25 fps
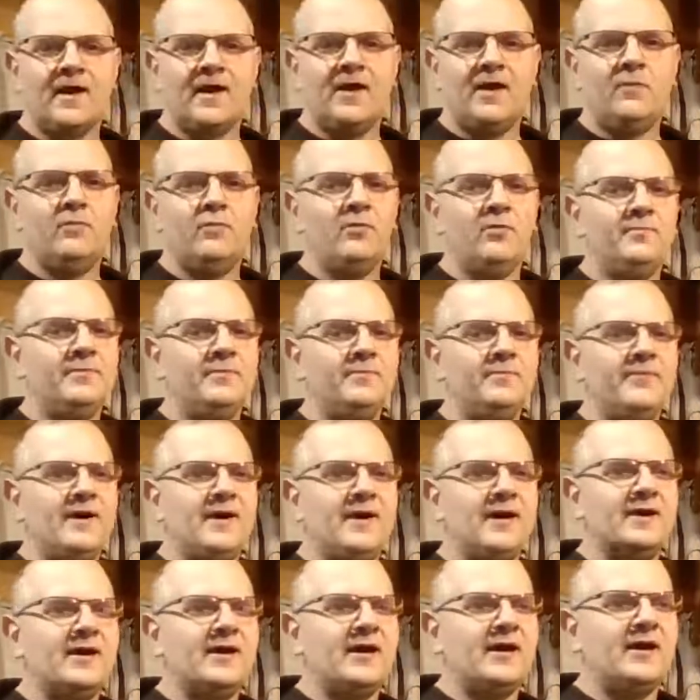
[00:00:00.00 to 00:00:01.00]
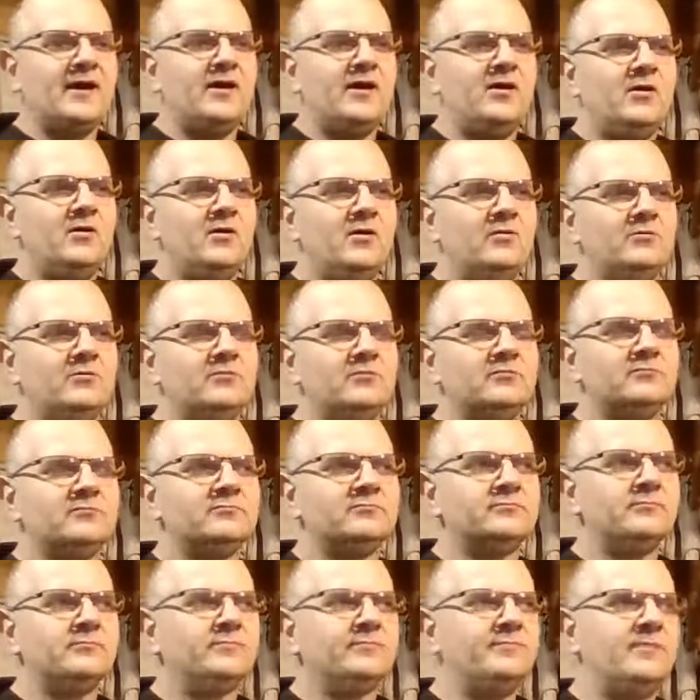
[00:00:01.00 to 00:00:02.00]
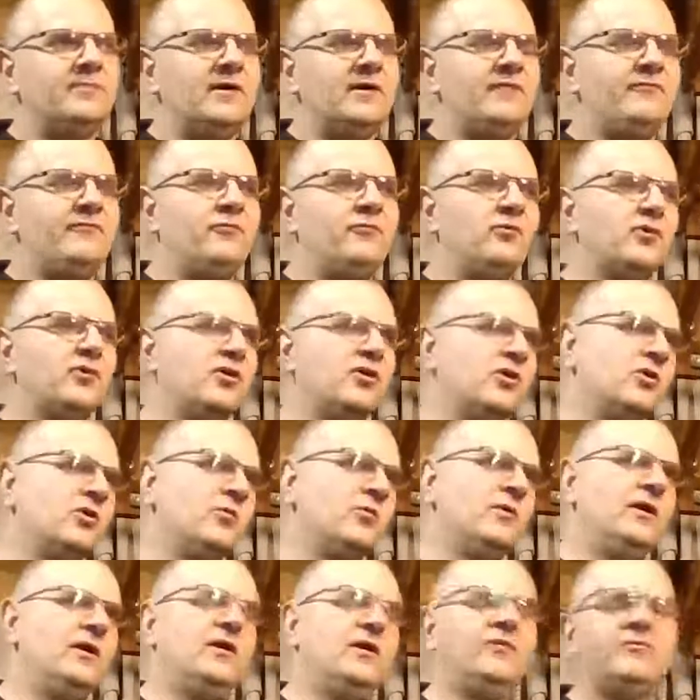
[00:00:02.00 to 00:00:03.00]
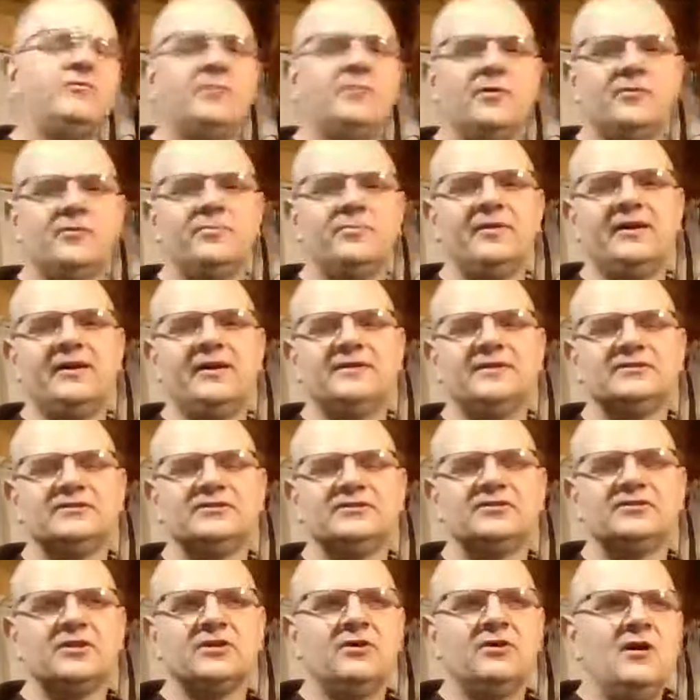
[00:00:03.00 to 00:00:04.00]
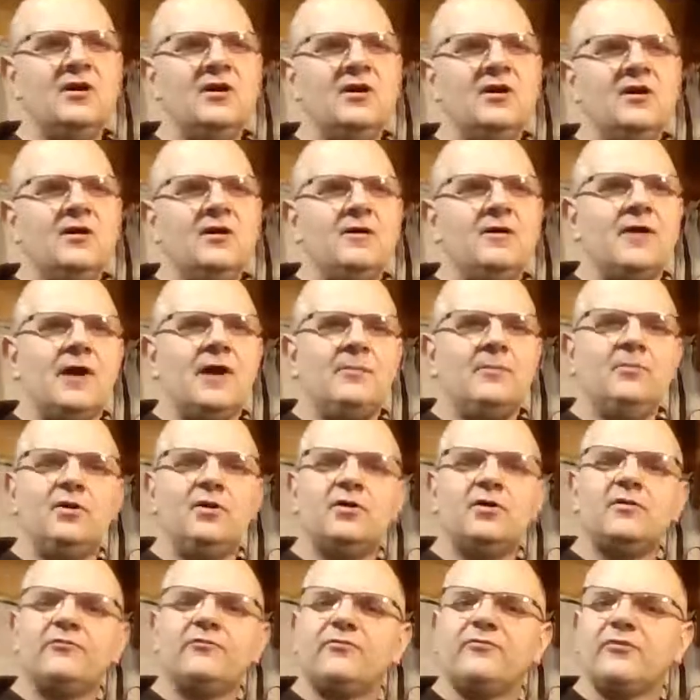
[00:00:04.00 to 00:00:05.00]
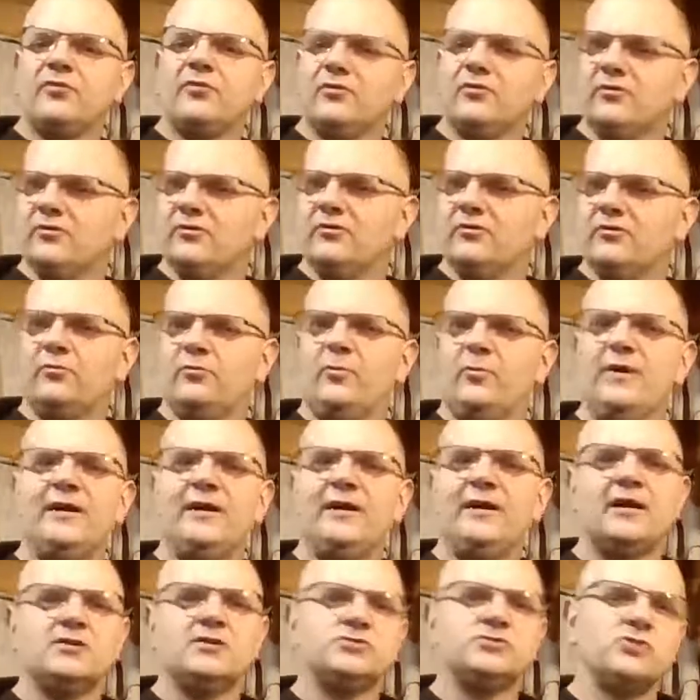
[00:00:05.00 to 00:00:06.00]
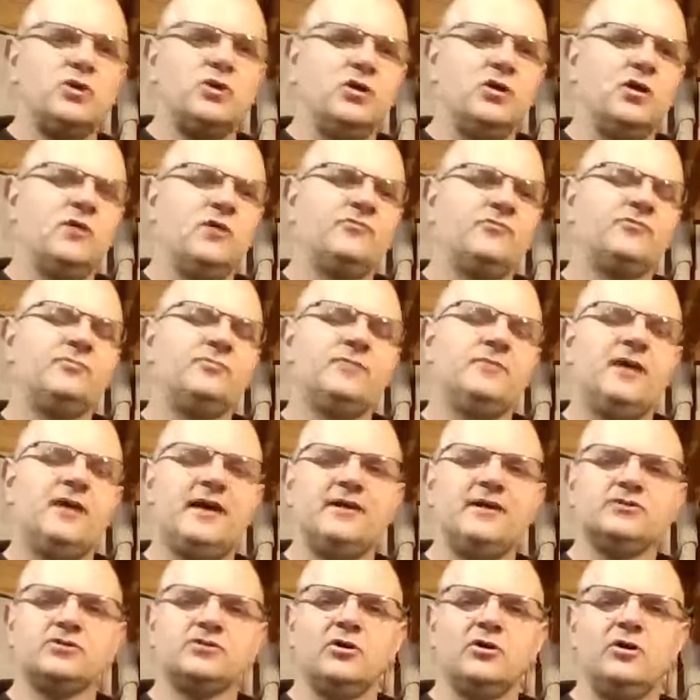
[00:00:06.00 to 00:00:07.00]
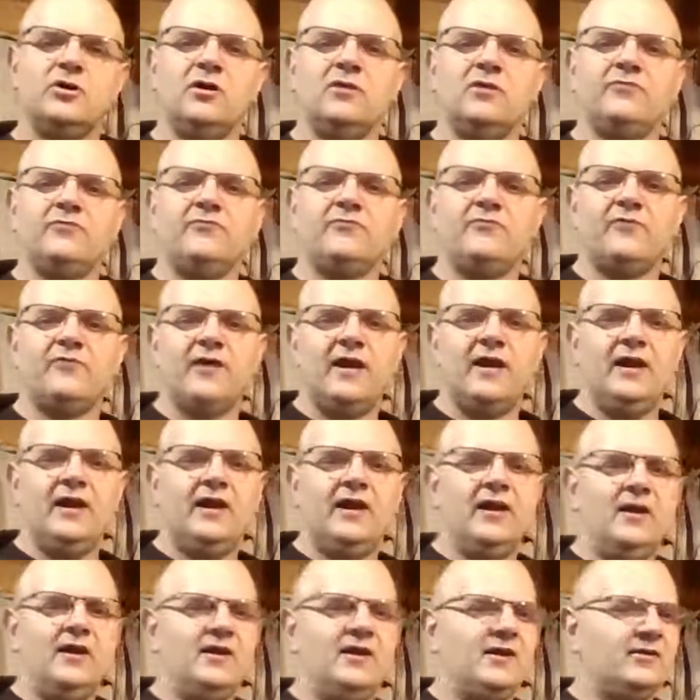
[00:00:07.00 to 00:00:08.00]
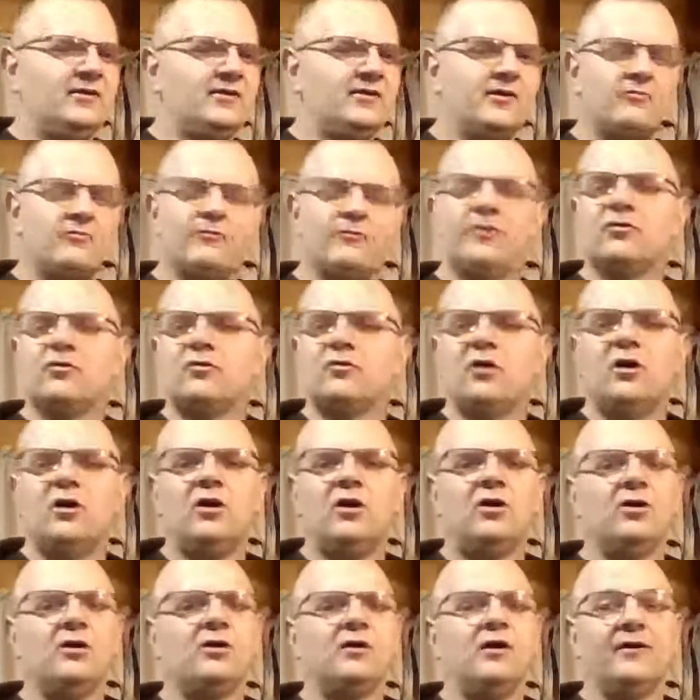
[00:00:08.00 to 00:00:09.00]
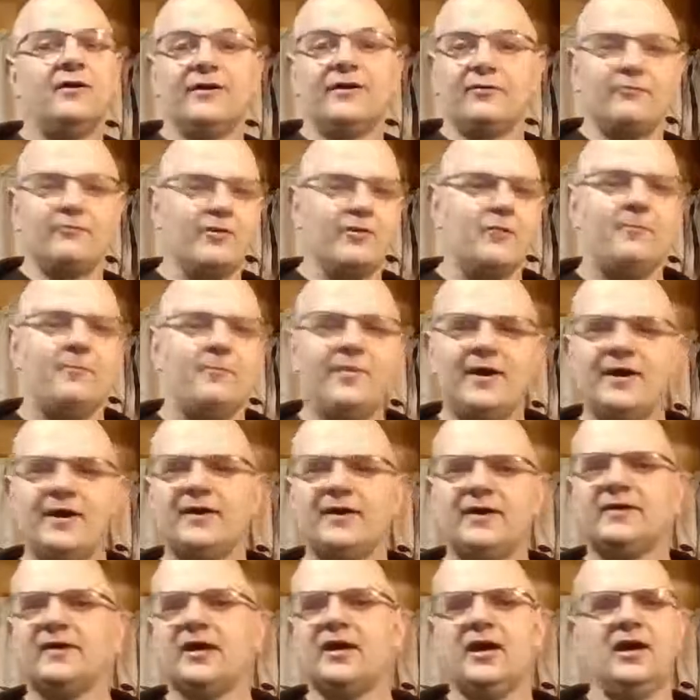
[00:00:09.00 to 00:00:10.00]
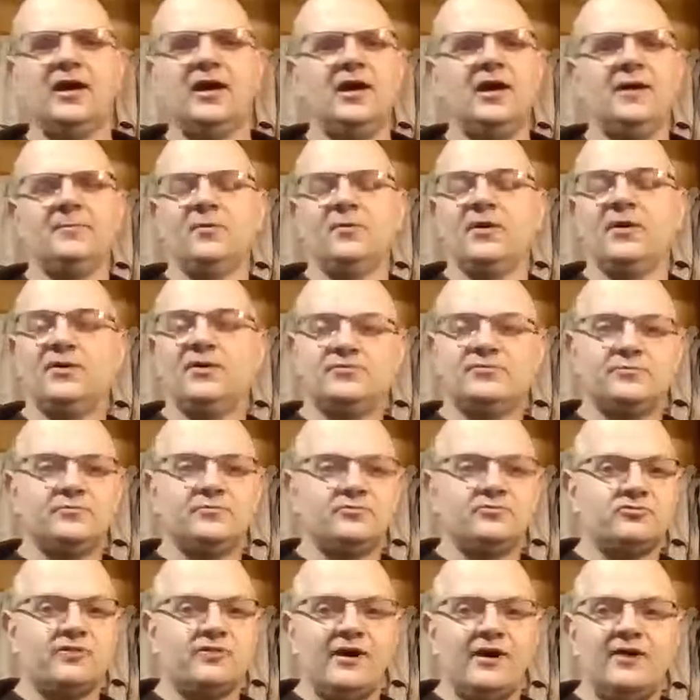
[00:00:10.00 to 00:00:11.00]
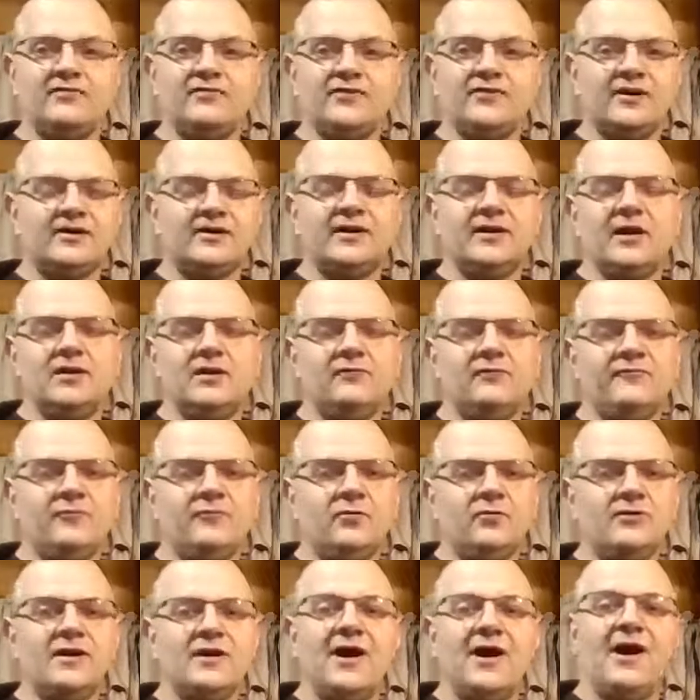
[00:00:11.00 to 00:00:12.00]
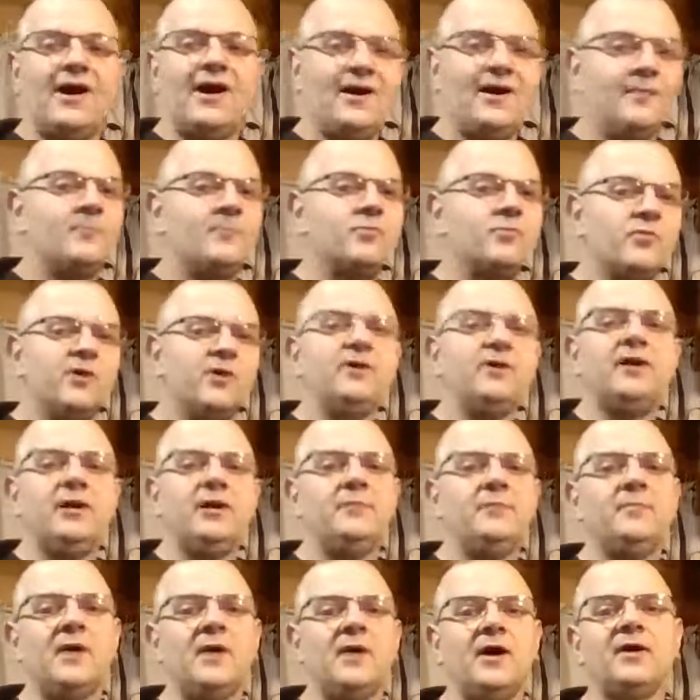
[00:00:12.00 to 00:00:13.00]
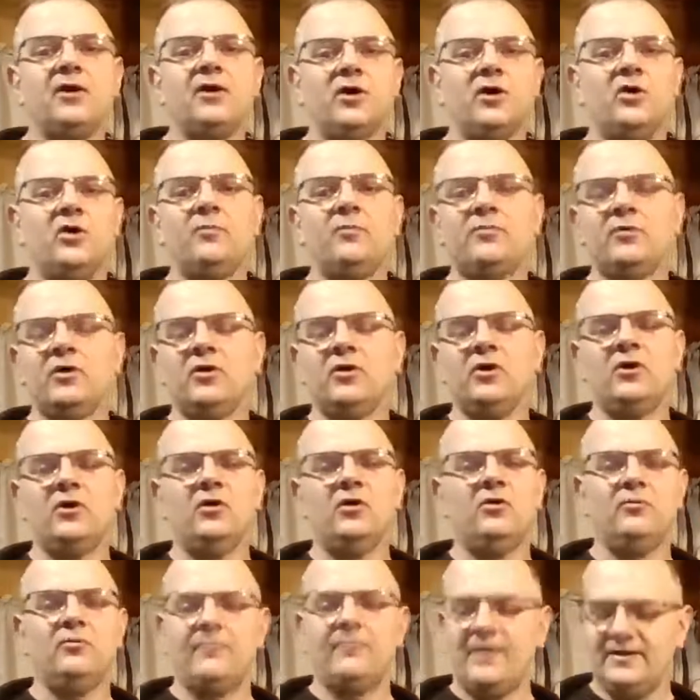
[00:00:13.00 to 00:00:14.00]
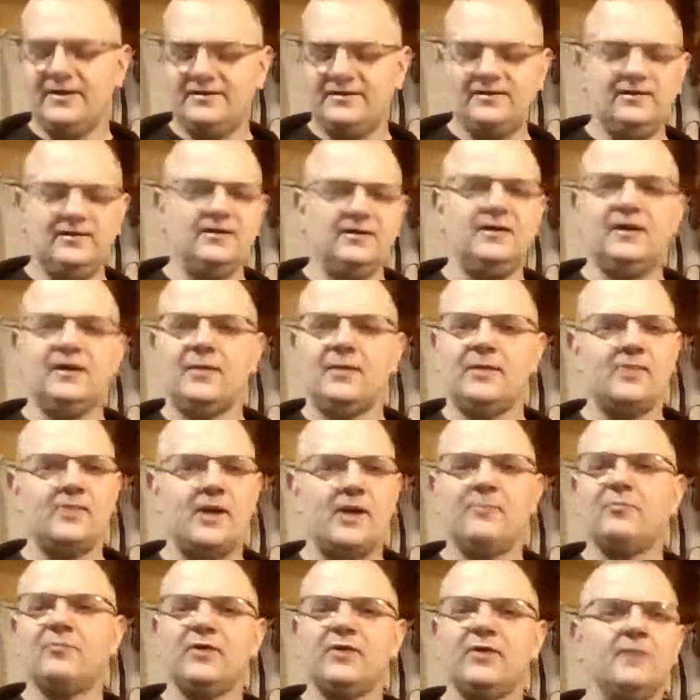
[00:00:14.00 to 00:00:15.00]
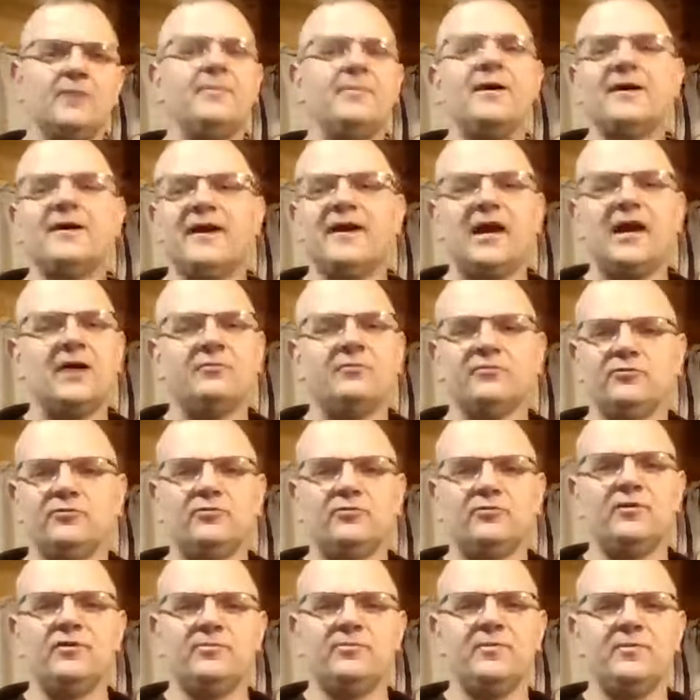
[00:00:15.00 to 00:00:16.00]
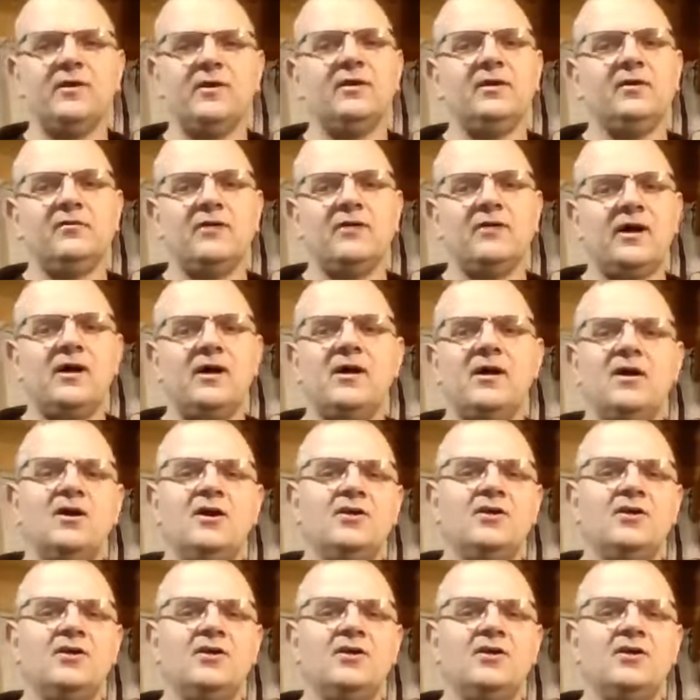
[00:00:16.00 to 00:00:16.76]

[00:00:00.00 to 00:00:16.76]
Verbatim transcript: I will be back out by Fort Irwin, some other places. So I'm looking for weekends off, some days off, and I'll get a rental car, I'll get a rental bike, and I'm going to hit some trails out in California. I'm bringing my GoPro, my Yi, I'm, I'm bringing my cameras with me, right?